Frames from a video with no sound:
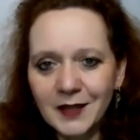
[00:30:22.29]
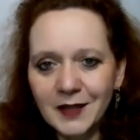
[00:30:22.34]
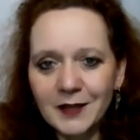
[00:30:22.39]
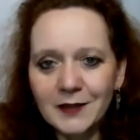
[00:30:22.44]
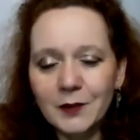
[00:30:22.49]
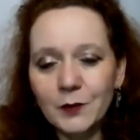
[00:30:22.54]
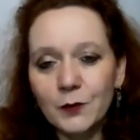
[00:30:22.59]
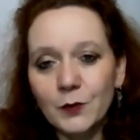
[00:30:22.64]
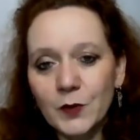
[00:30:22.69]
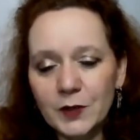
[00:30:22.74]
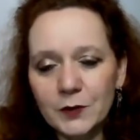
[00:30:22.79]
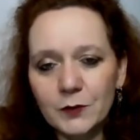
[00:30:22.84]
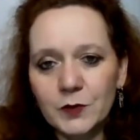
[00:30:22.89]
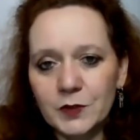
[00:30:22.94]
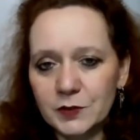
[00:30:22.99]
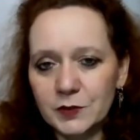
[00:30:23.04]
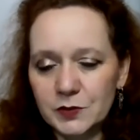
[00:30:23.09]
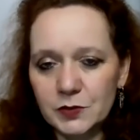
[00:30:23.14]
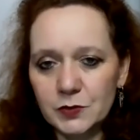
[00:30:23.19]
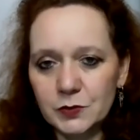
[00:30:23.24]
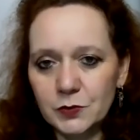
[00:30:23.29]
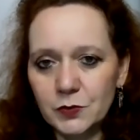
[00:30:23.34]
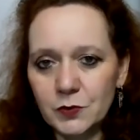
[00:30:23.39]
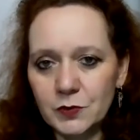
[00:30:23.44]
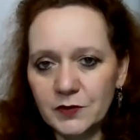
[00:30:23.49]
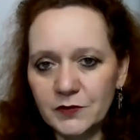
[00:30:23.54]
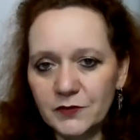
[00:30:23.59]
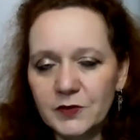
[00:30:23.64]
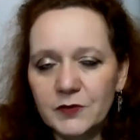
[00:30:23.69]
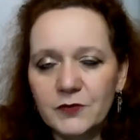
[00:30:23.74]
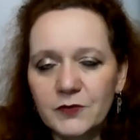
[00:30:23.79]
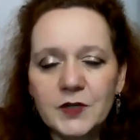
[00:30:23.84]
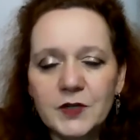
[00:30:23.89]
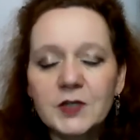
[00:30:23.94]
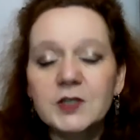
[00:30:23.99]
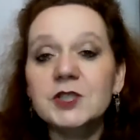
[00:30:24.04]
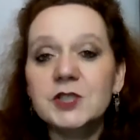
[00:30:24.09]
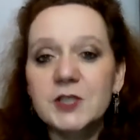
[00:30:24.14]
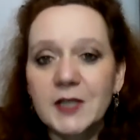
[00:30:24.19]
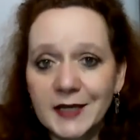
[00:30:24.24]
in the Win-Win store. Feel
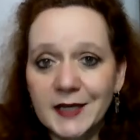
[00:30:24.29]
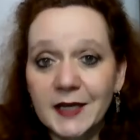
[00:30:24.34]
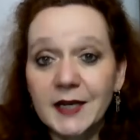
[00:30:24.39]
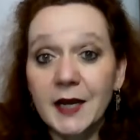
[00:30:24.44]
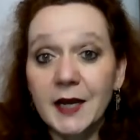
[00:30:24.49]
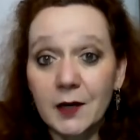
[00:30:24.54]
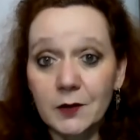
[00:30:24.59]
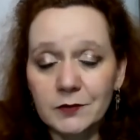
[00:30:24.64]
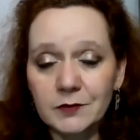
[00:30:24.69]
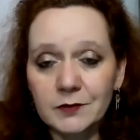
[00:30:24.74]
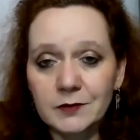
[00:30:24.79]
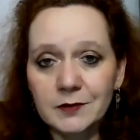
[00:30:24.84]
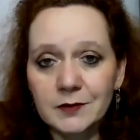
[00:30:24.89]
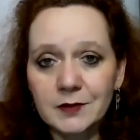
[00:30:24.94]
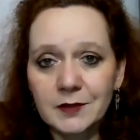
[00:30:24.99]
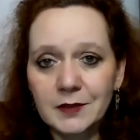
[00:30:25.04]
free to check it out.